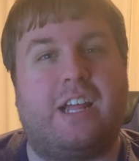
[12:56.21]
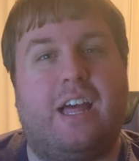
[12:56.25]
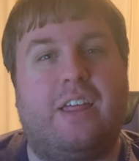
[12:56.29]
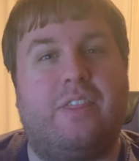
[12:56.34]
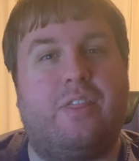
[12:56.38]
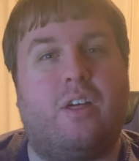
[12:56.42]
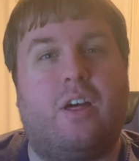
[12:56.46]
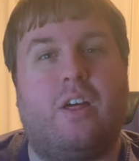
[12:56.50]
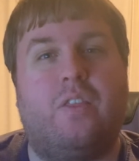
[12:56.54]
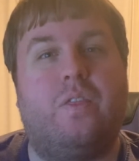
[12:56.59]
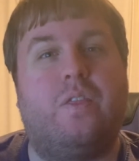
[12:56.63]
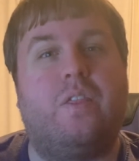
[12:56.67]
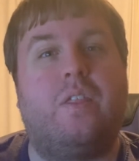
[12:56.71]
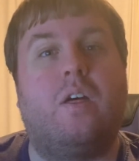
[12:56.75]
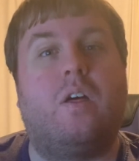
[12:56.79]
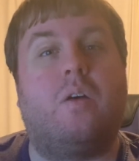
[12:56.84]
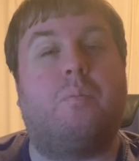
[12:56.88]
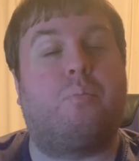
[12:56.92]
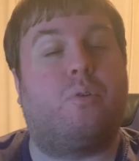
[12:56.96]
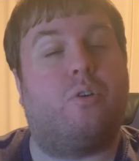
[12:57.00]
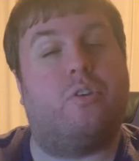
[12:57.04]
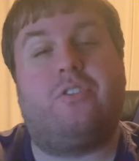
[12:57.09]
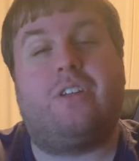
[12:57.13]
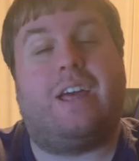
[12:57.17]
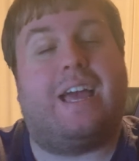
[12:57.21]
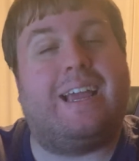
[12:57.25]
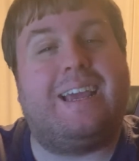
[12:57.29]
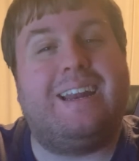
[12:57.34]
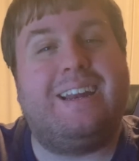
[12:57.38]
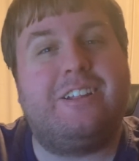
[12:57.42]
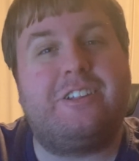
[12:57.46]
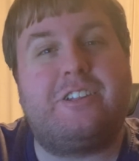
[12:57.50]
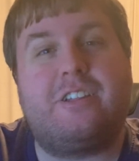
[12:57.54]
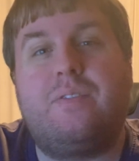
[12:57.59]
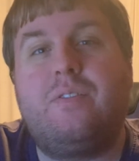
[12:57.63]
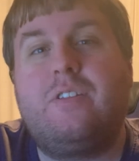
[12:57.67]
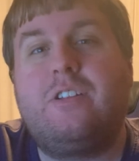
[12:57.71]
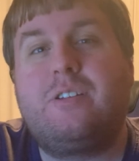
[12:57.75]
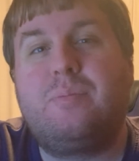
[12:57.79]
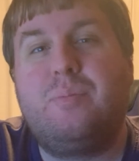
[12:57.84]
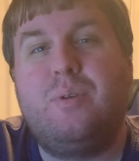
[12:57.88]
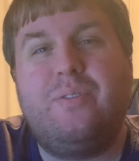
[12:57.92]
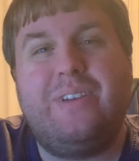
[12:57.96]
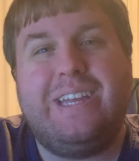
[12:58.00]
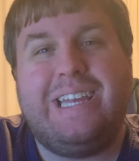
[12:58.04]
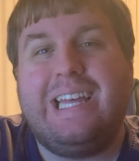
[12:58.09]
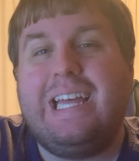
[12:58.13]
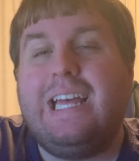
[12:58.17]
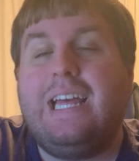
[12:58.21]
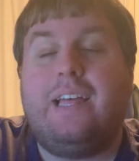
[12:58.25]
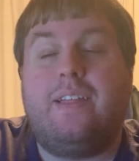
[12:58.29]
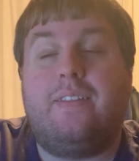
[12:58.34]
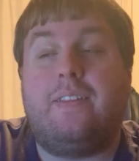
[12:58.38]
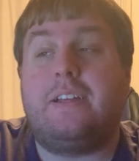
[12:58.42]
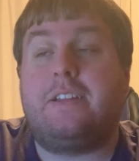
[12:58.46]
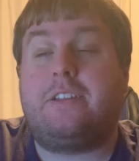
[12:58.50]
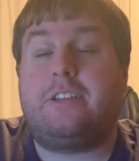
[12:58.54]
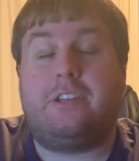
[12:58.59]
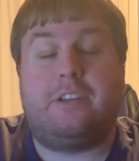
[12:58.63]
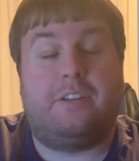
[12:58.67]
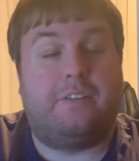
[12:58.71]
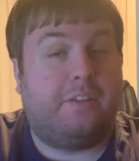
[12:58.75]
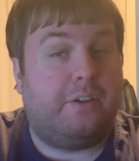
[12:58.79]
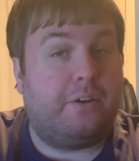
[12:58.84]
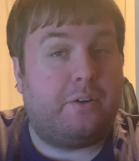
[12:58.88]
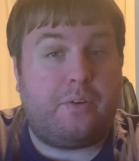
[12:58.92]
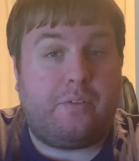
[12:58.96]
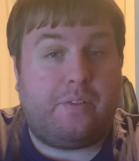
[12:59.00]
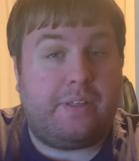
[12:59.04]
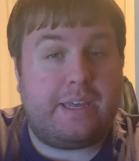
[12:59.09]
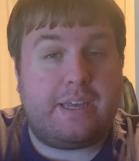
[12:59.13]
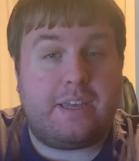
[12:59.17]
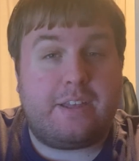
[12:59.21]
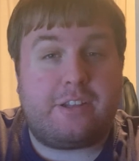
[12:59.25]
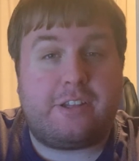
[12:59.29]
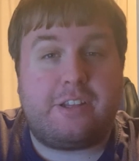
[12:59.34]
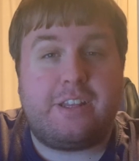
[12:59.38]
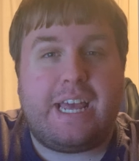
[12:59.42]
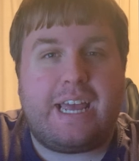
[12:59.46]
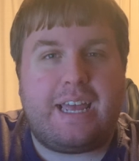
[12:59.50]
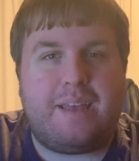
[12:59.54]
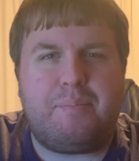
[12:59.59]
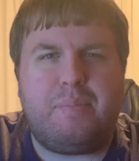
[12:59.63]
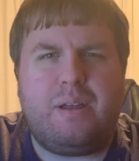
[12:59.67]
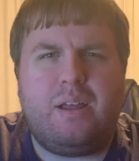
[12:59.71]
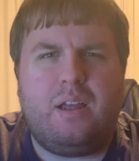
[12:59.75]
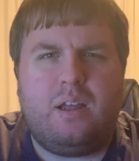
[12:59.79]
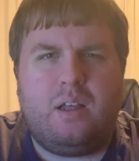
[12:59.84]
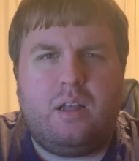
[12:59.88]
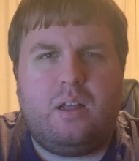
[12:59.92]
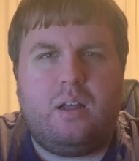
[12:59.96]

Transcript: I thought the protagonist of this movie, that's literally his name,